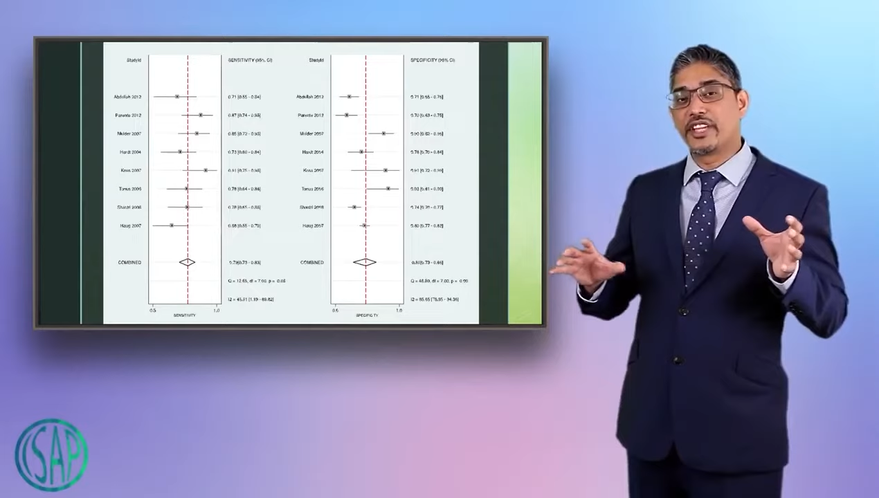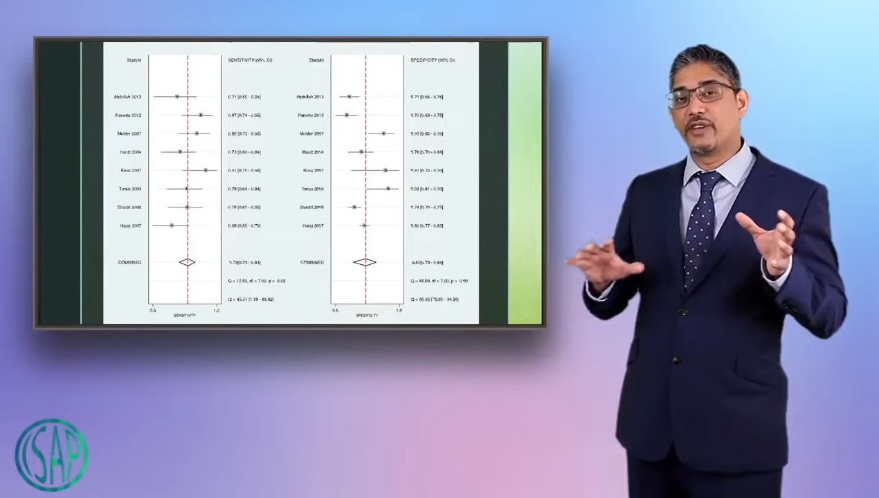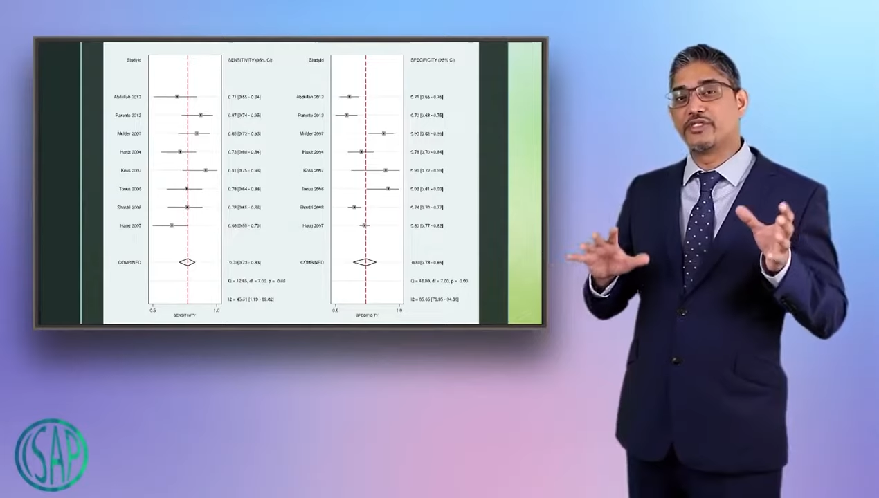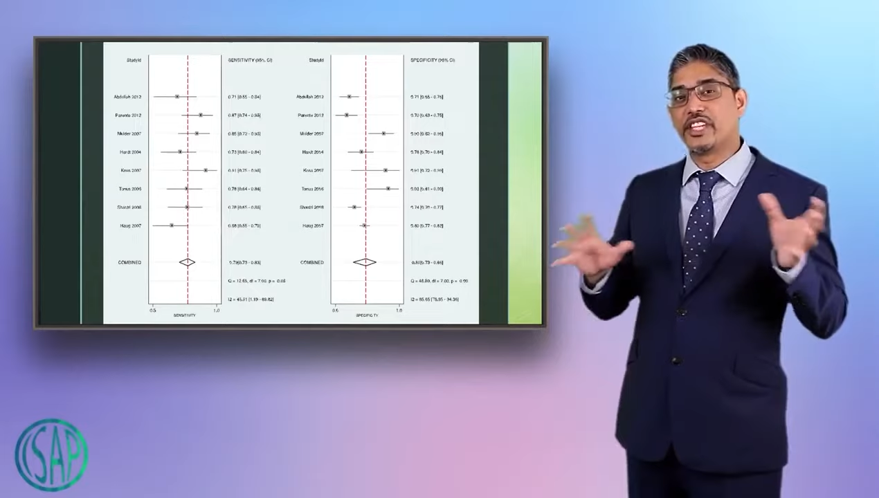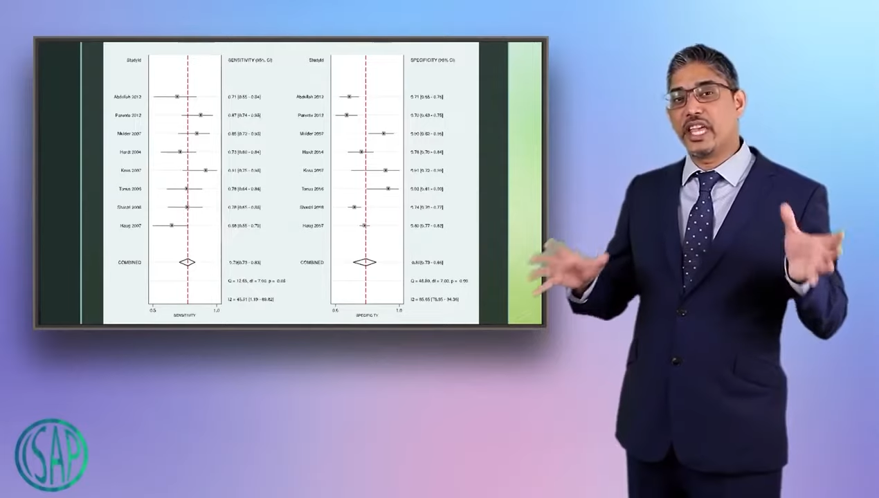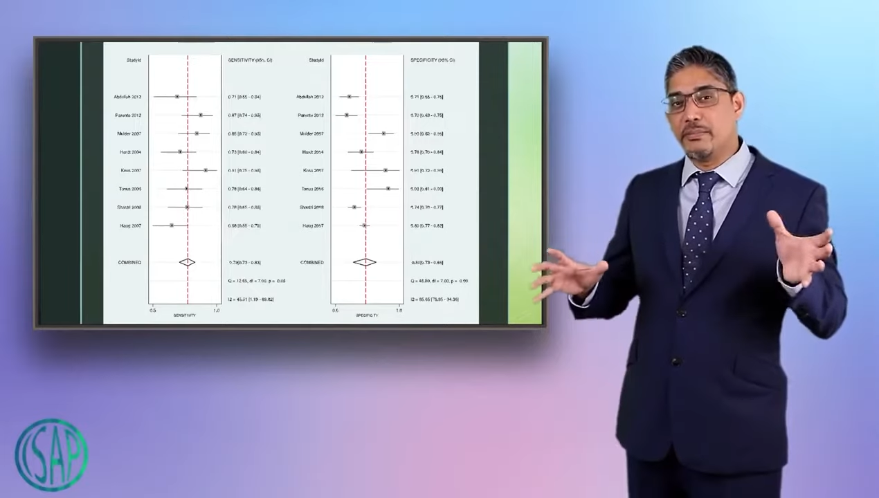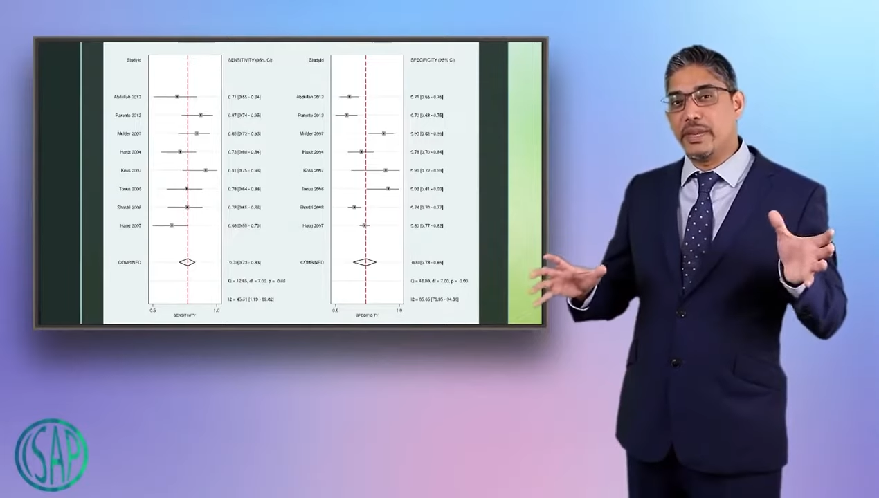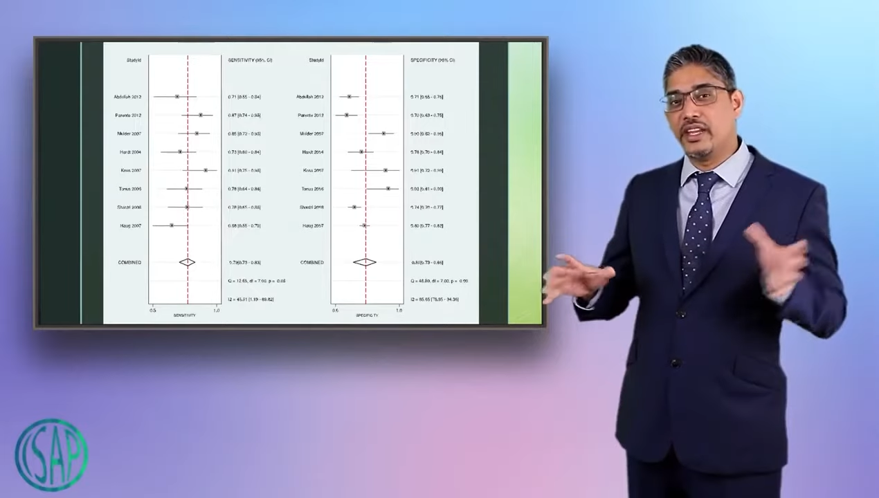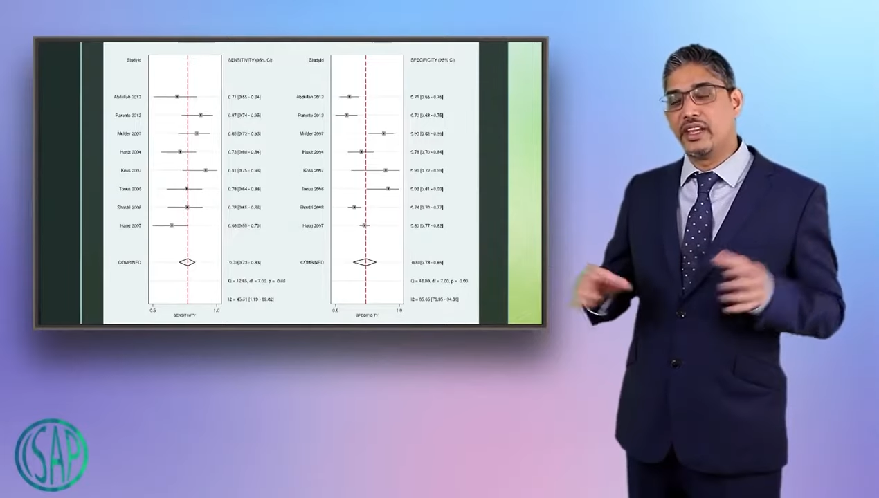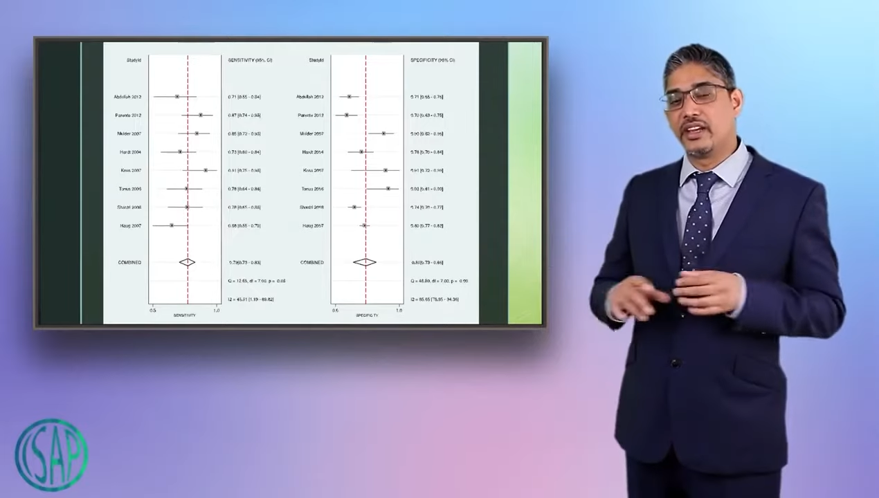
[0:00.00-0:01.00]
have same
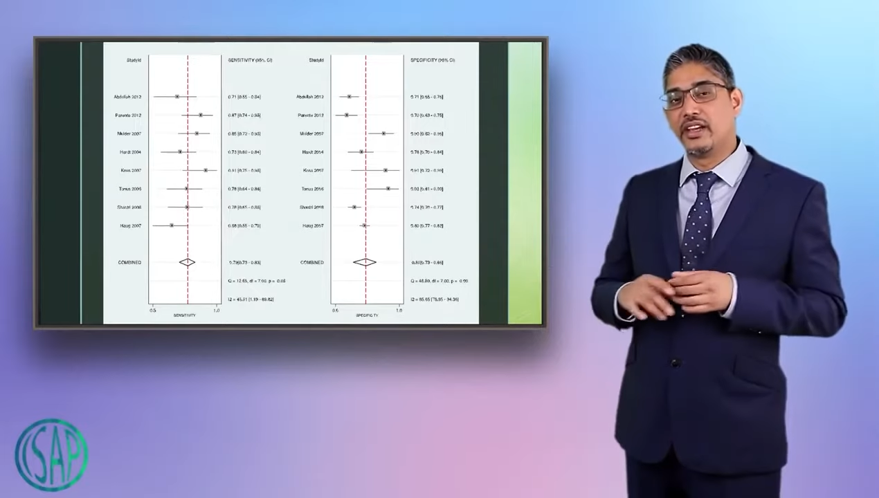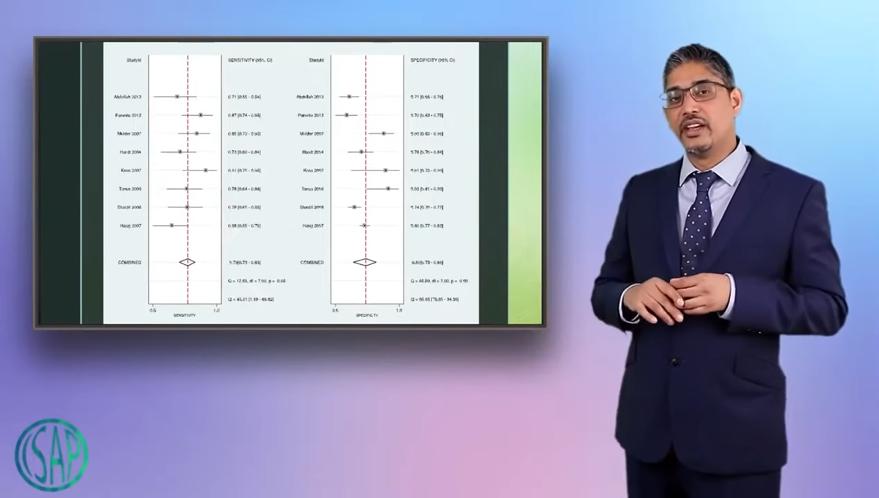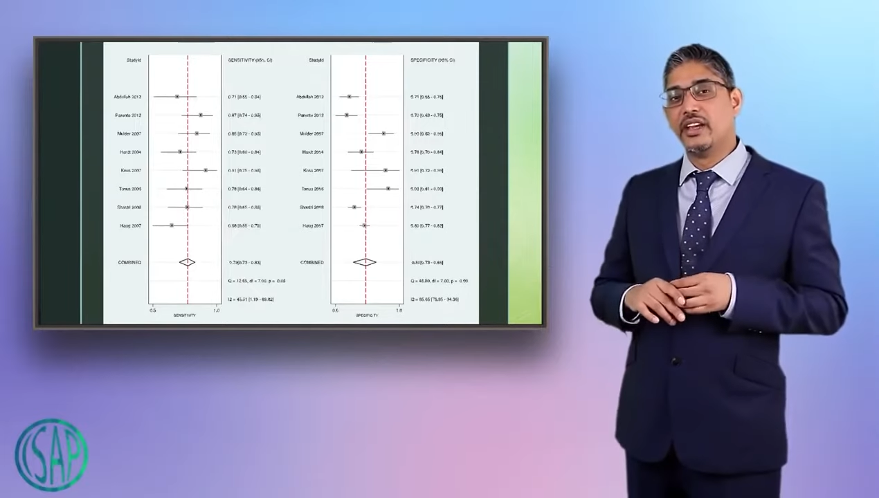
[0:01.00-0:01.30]
meaning